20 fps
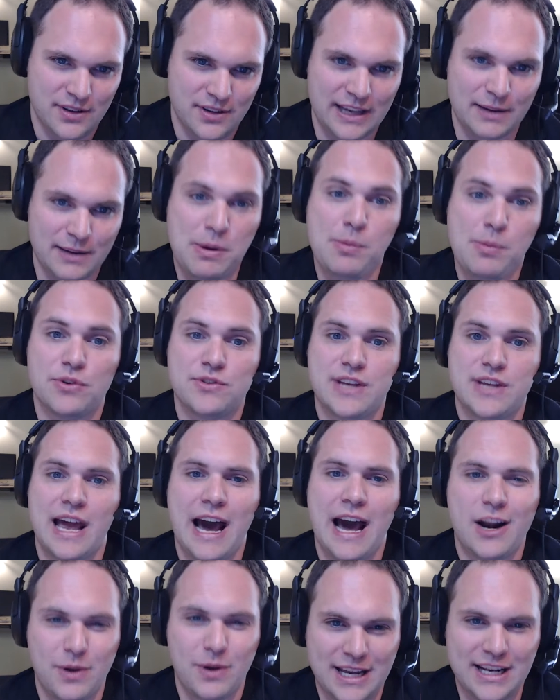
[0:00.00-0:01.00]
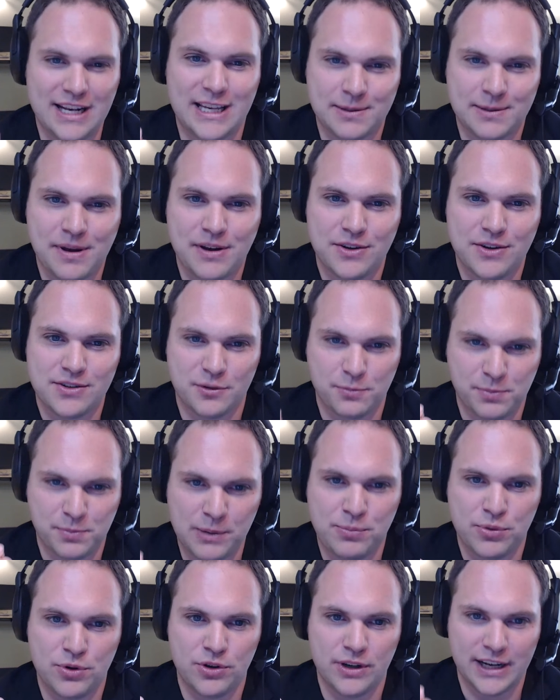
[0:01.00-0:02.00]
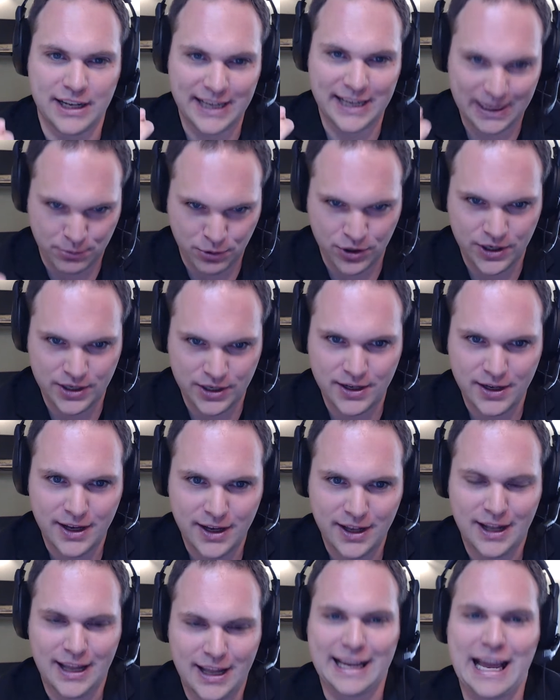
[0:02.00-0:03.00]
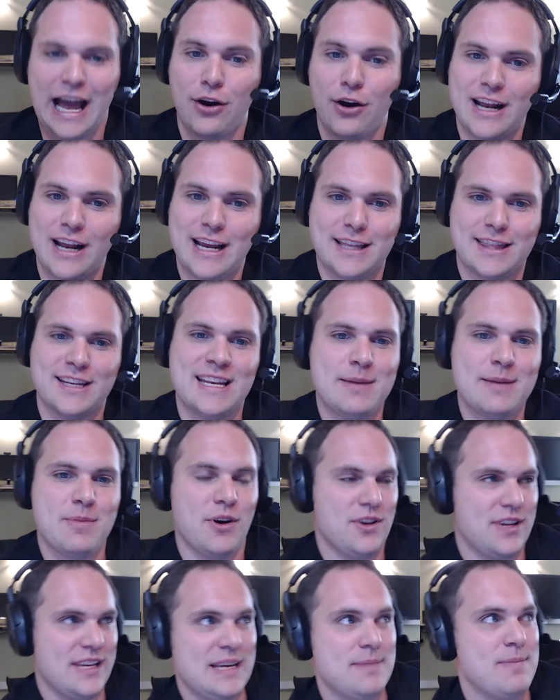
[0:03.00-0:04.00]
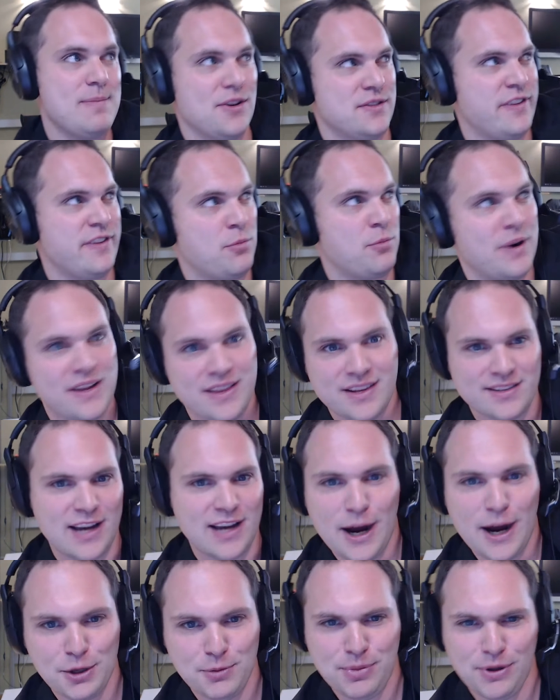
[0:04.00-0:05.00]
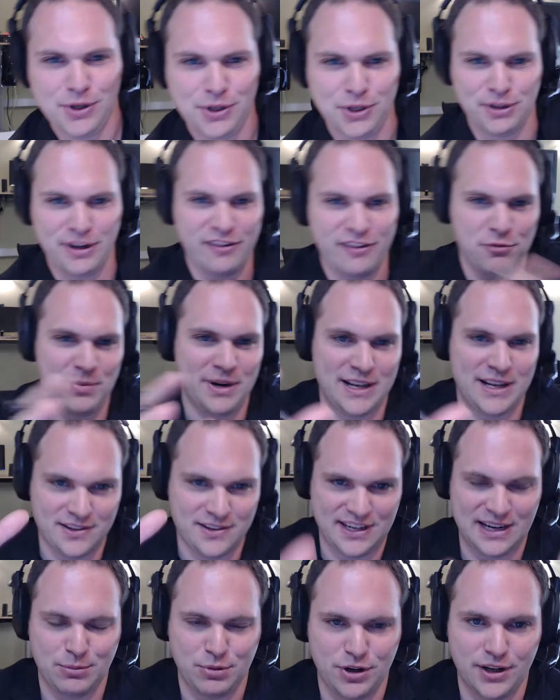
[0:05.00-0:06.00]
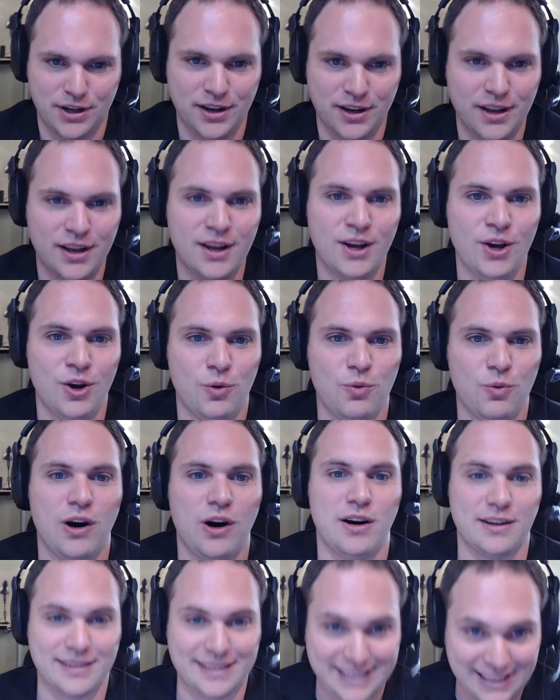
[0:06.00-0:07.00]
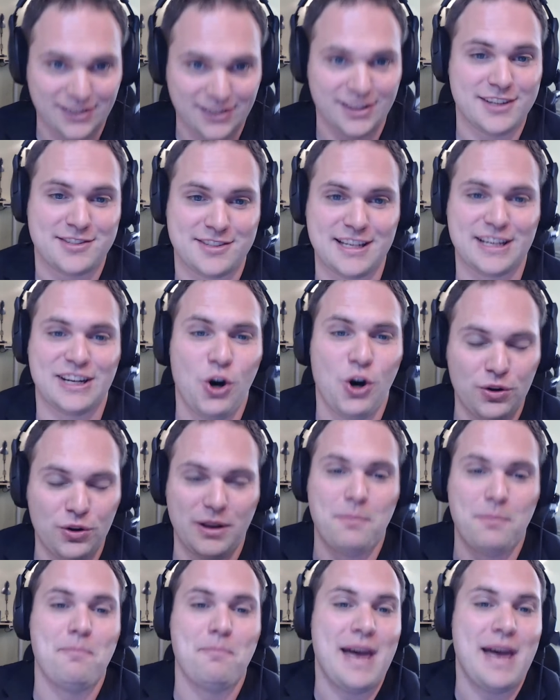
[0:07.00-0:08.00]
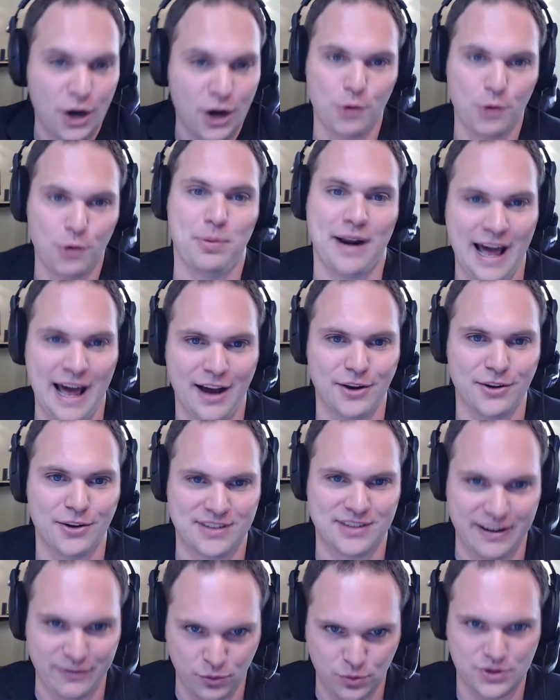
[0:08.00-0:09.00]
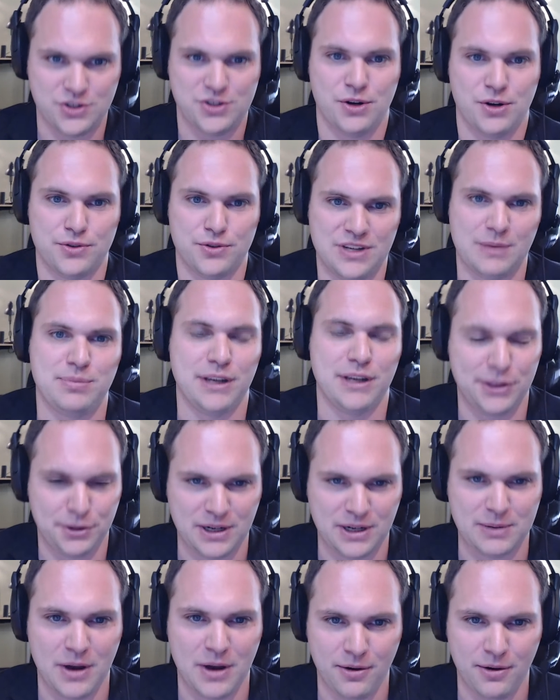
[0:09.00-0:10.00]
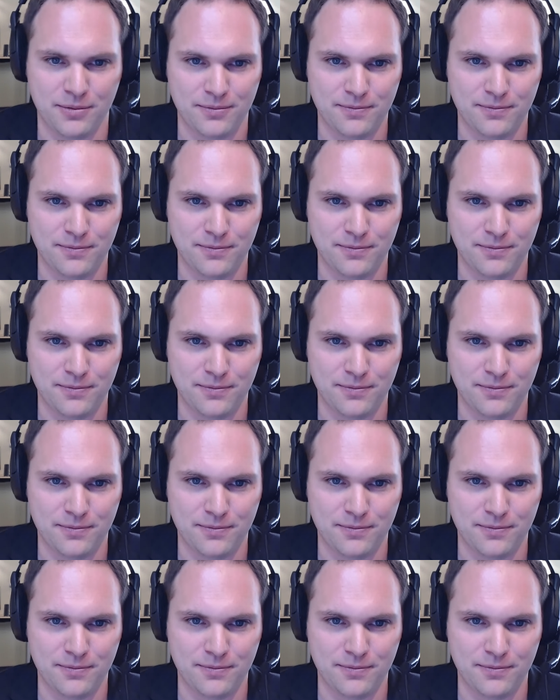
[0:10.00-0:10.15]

Like people say, how do I get emails of people in a neighborhood? Like how can I get the email emails of everybody in this condo building, everybody in this neighborhood? Absolutely. Well, get a listing, hold a mega open house. Everyone shows up, you get their email.